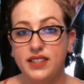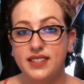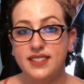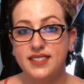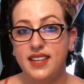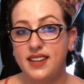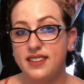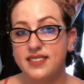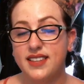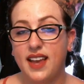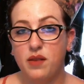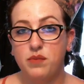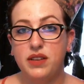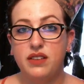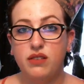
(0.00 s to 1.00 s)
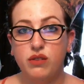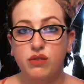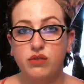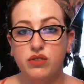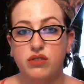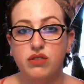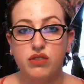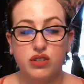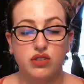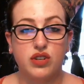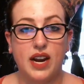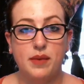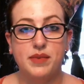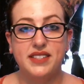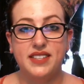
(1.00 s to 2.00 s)
these things can be used to
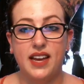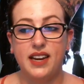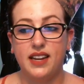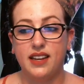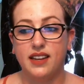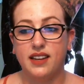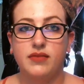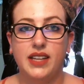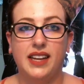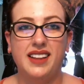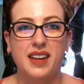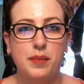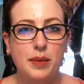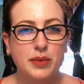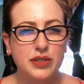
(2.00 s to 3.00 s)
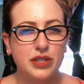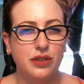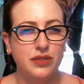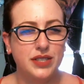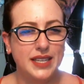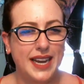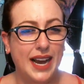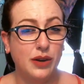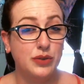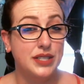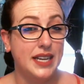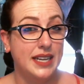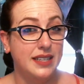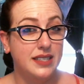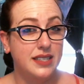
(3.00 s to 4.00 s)
describe a setting. A lot of people don't see how
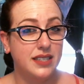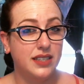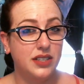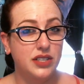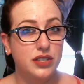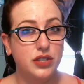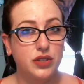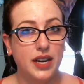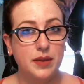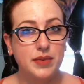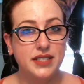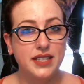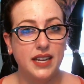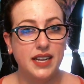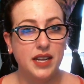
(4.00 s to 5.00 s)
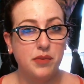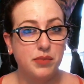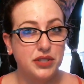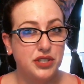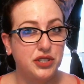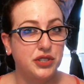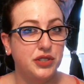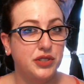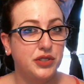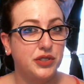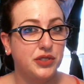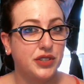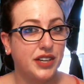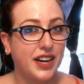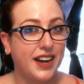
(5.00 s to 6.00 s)
taste could describe a setting, but you
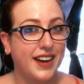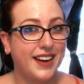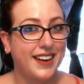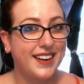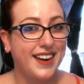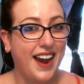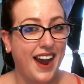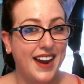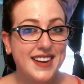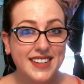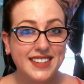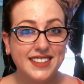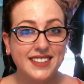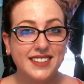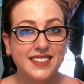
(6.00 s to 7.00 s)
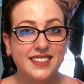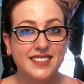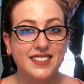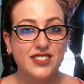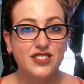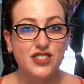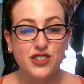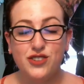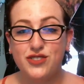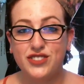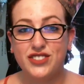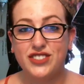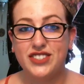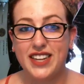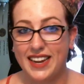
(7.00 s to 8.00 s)
kind of do
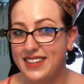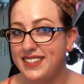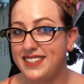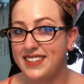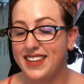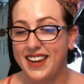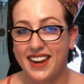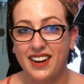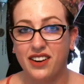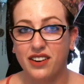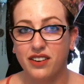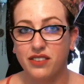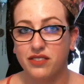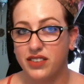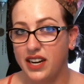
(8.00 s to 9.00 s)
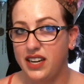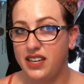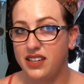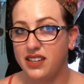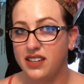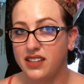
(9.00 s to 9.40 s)
taste the air, right?